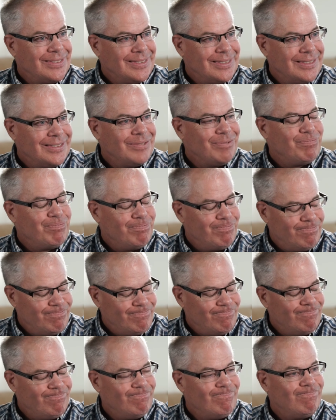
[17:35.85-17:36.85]
that I'd written
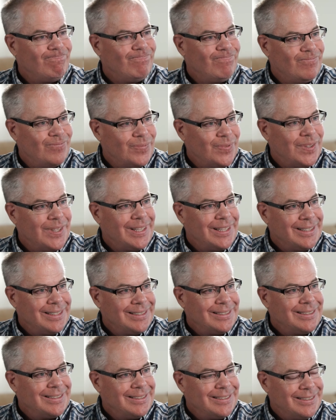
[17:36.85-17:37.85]
for him was,
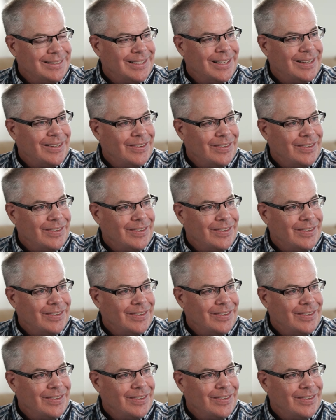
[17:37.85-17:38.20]
you know,